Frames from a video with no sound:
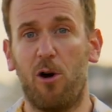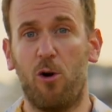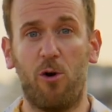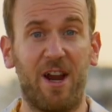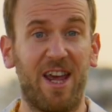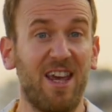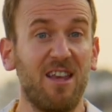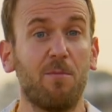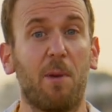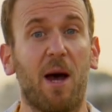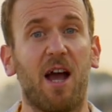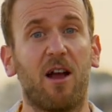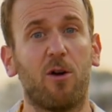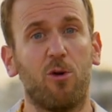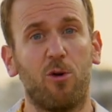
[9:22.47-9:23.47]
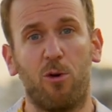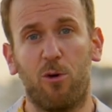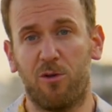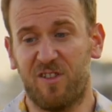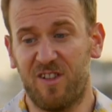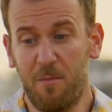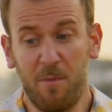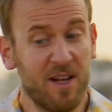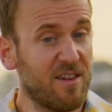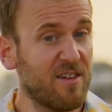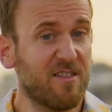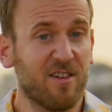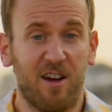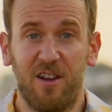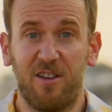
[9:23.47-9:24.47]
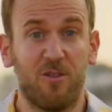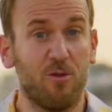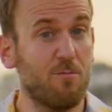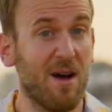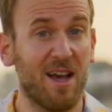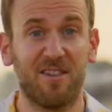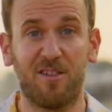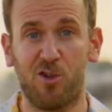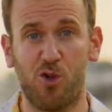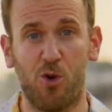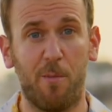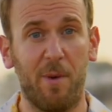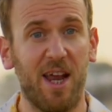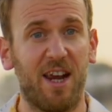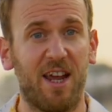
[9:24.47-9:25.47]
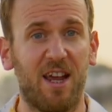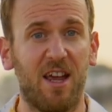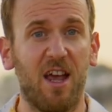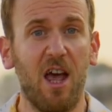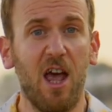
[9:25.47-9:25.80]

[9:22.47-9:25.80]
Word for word: or a heat pack or simply decide to massage your belly,